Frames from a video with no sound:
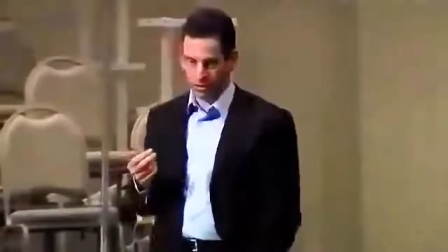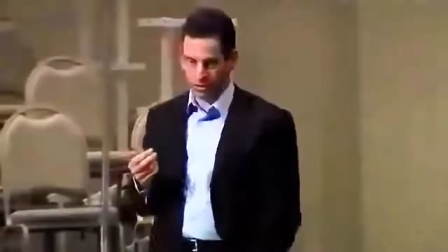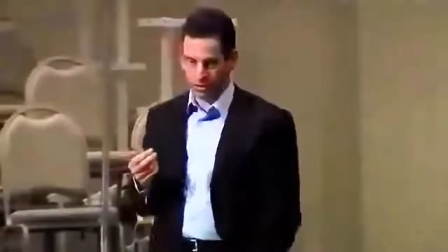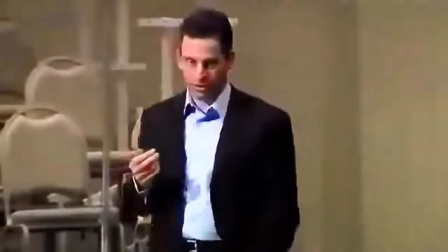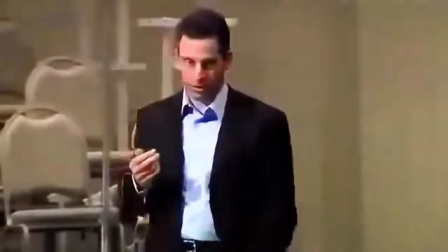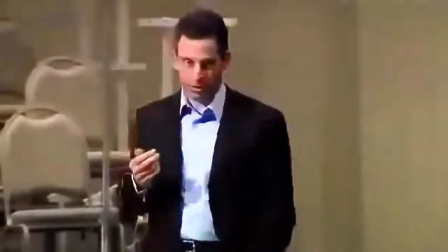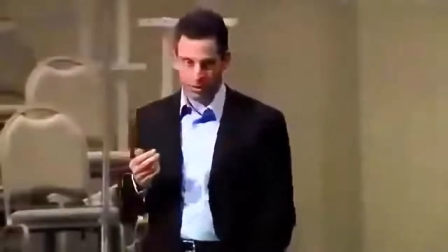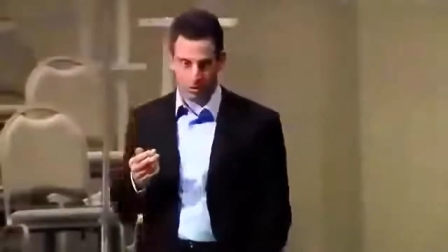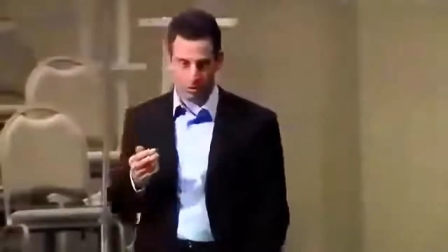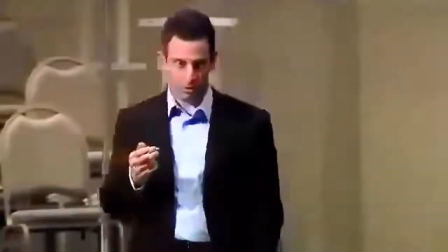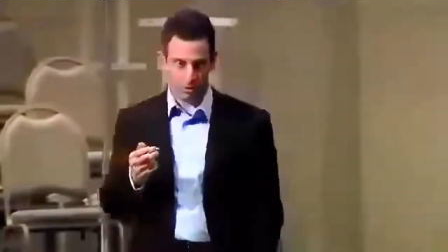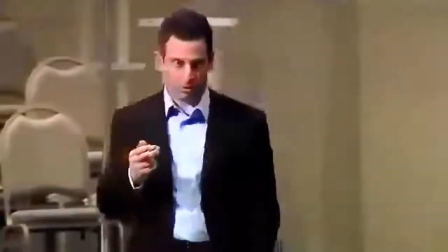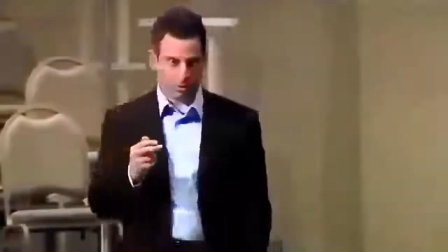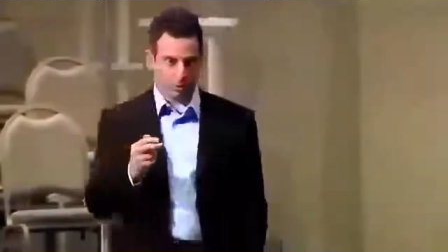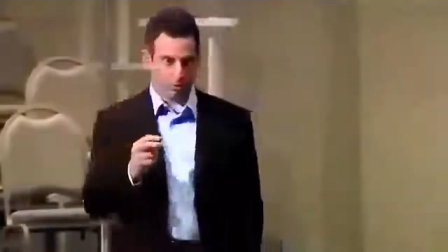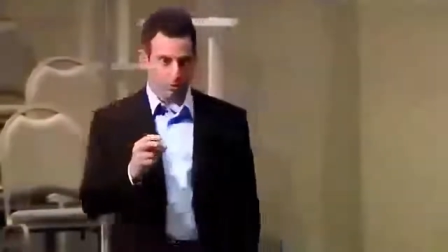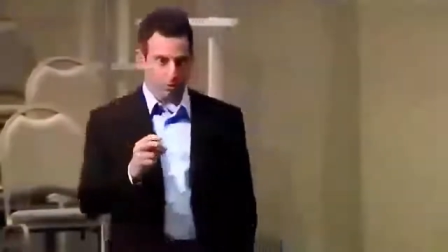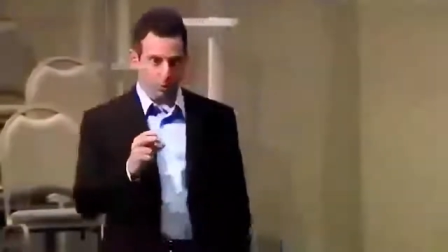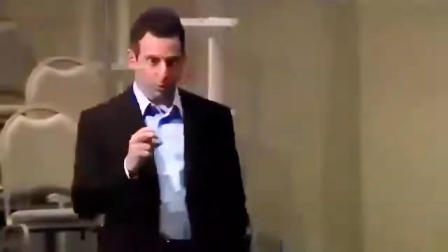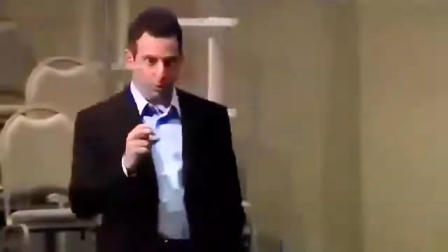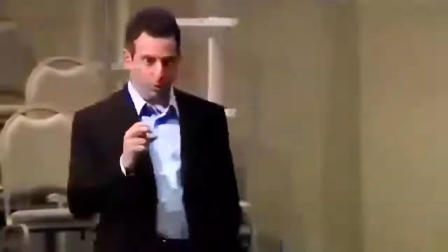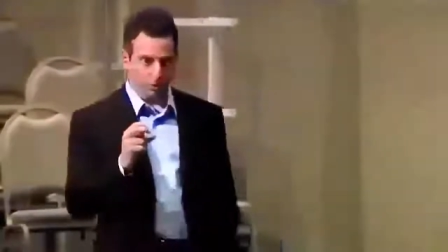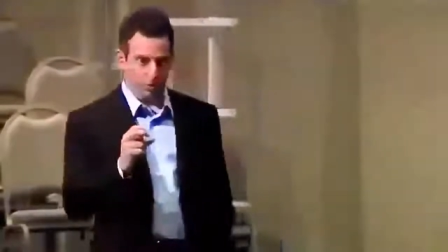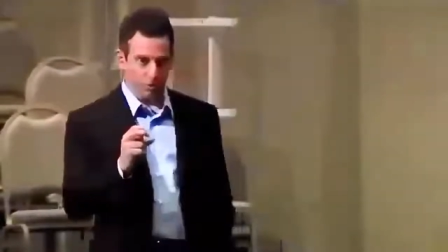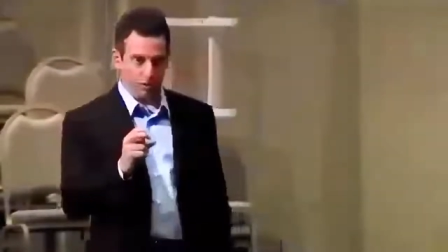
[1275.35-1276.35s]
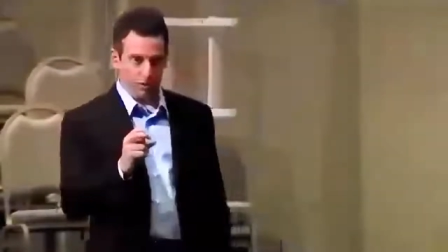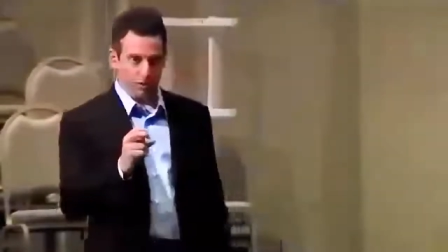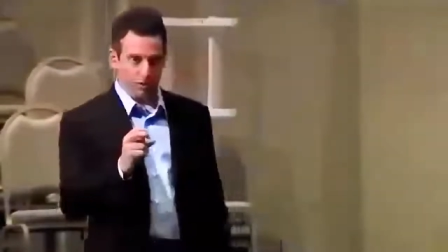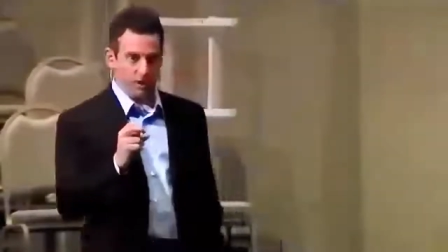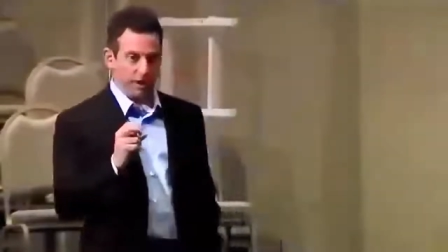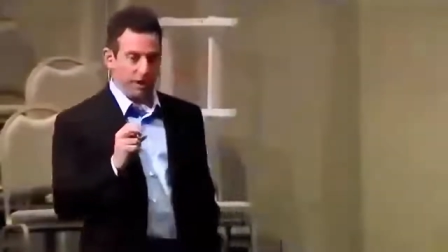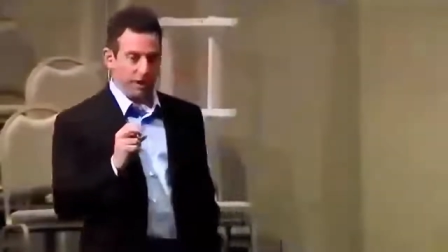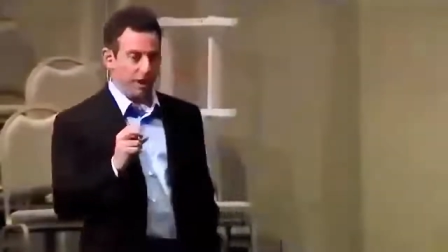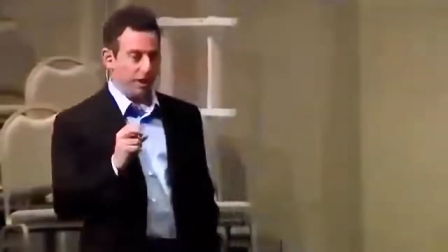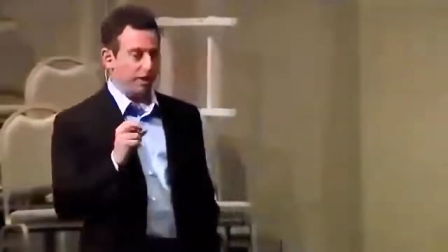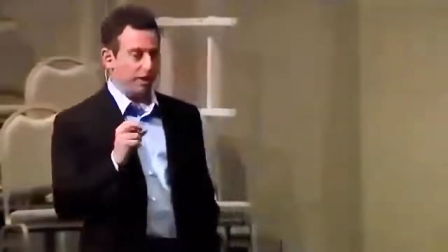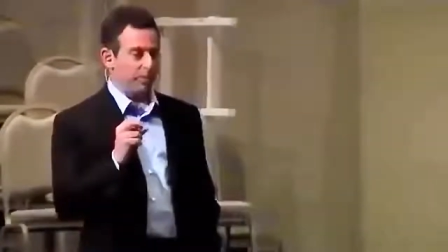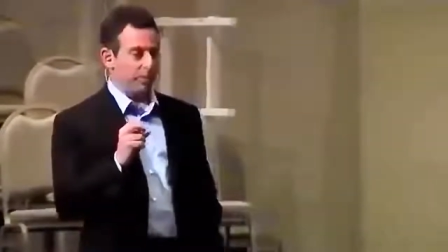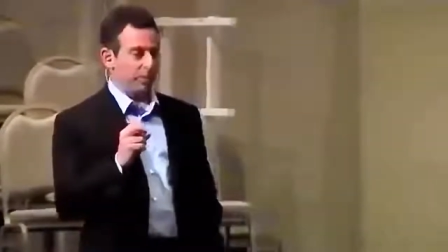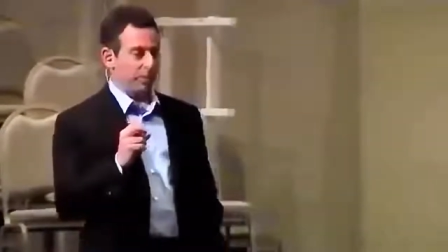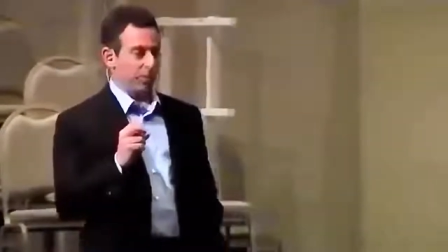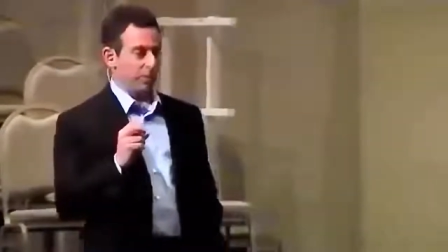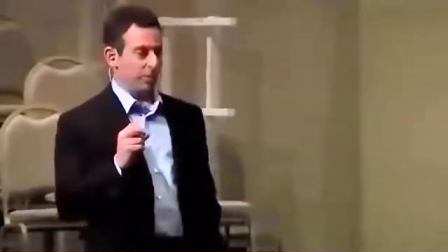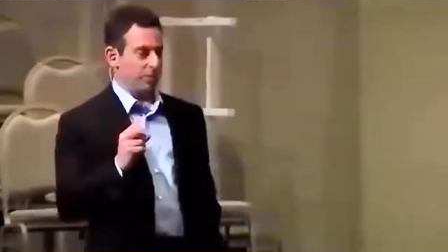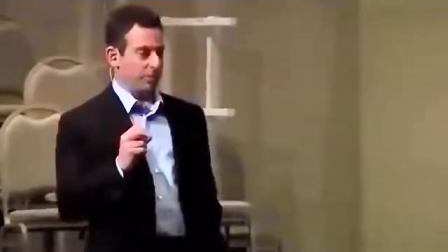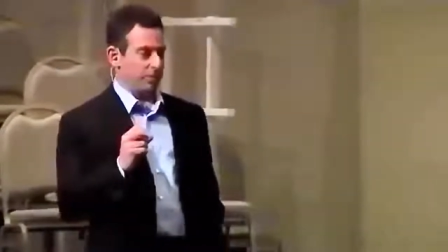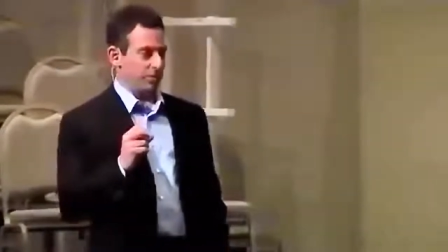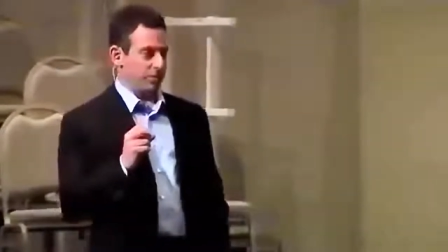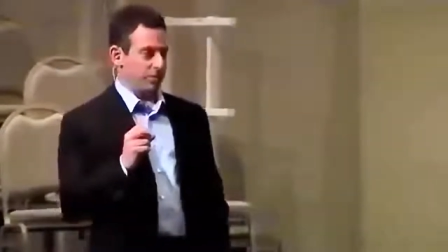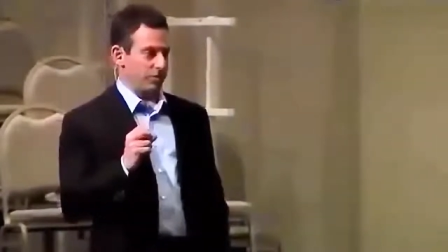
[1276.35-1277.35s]
that was removing the
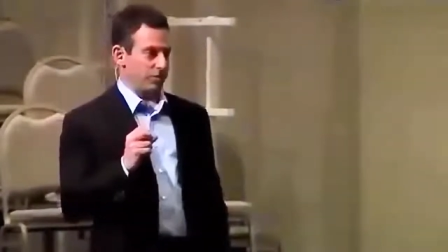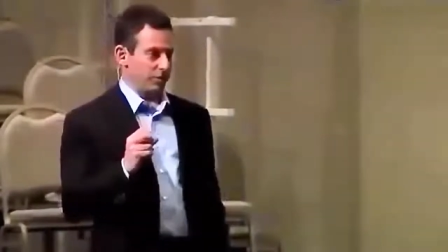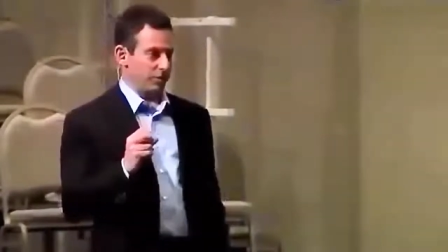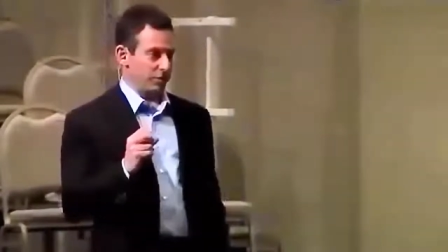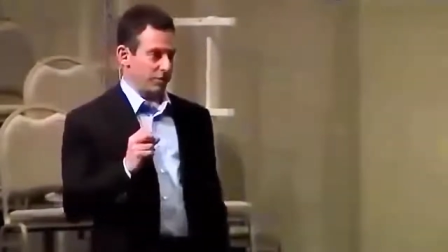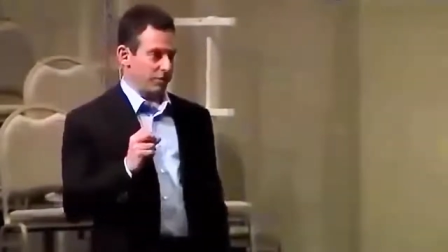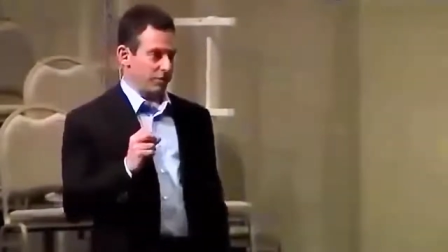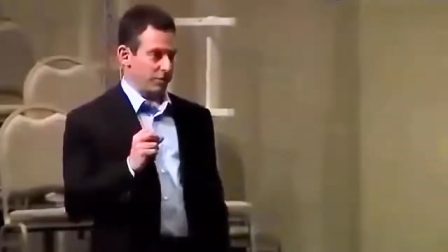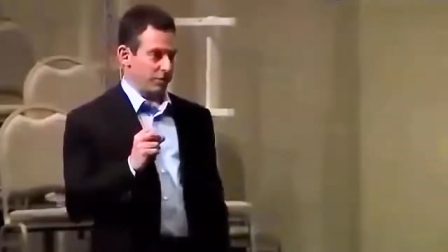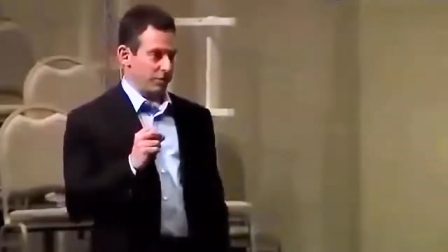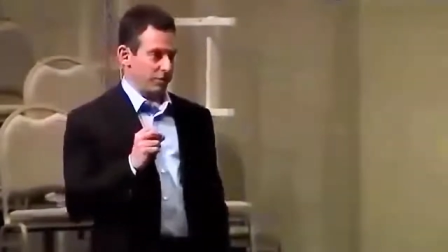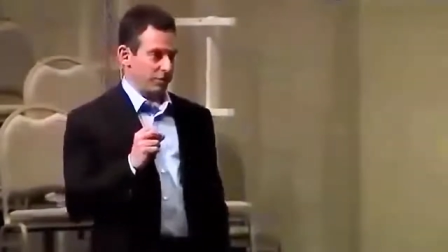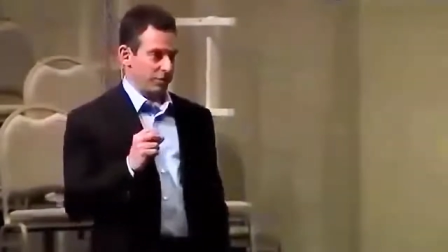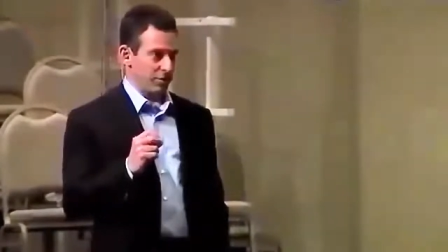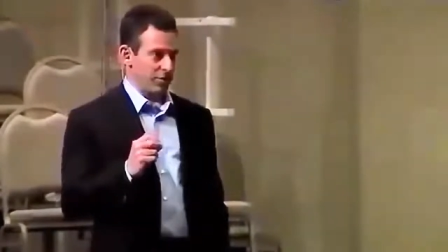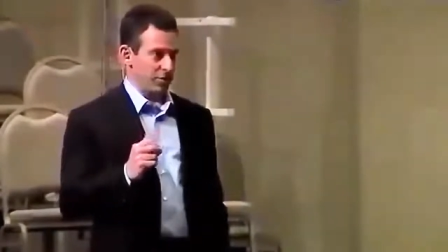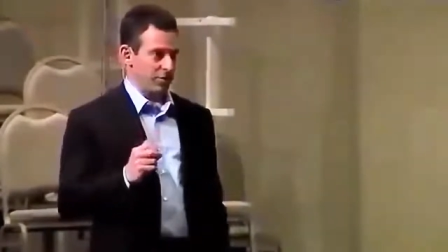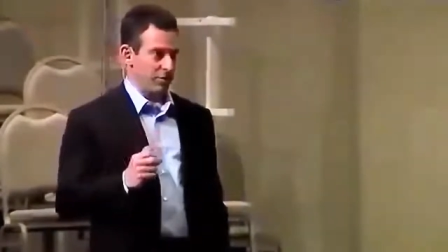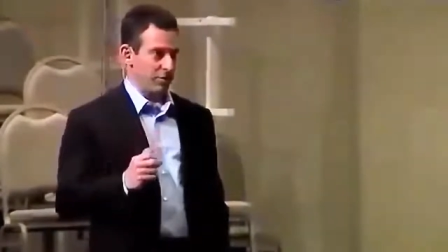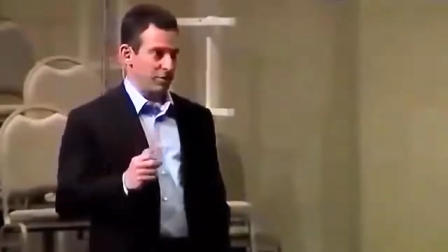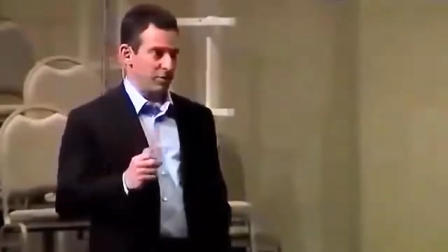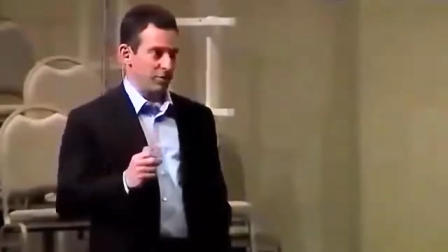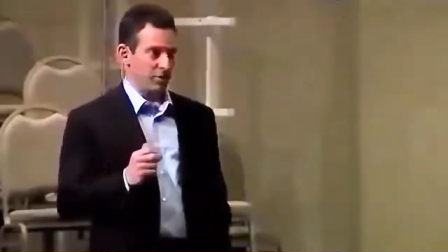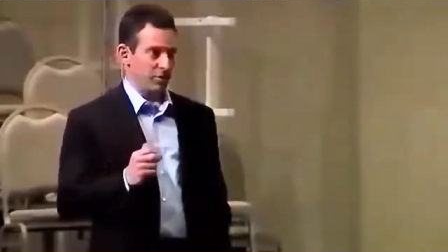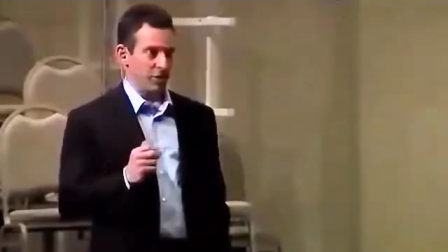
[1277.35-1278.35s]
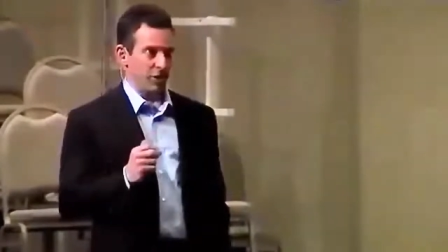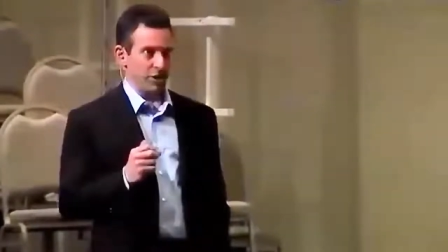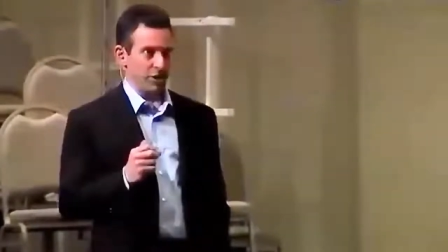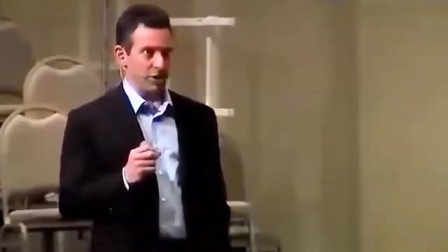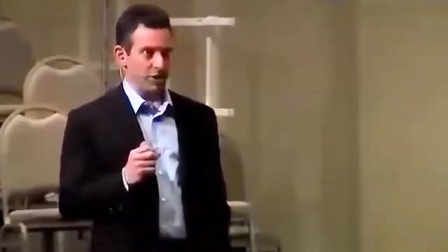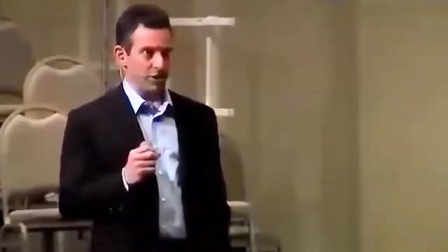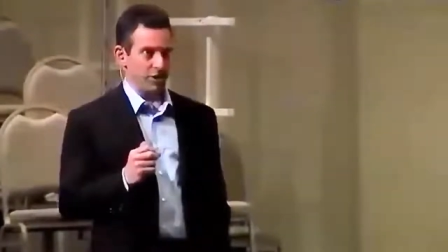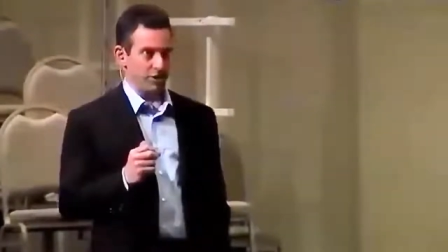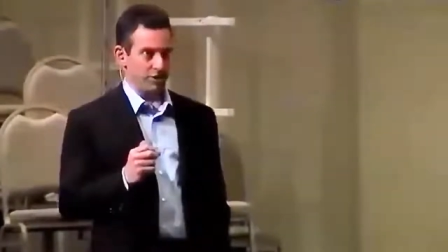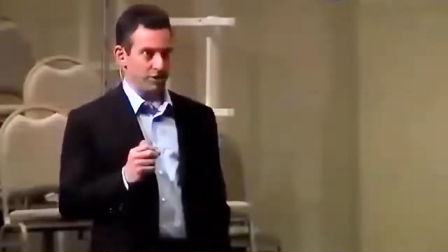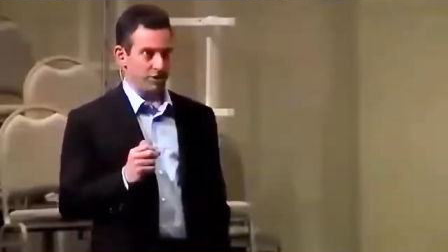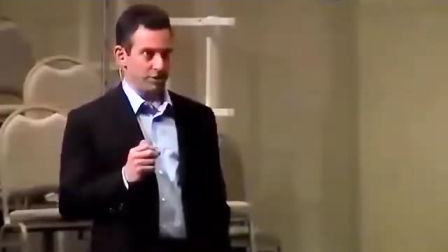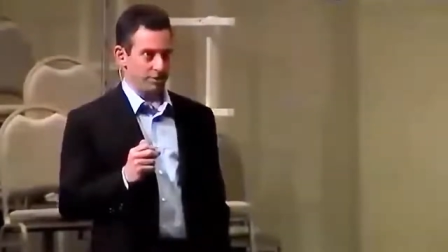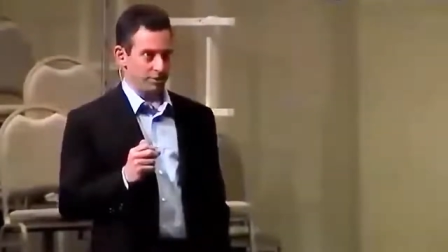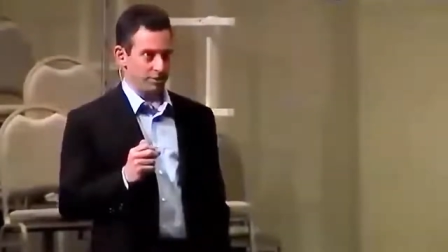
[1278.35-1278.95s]
eyeballs of every third child.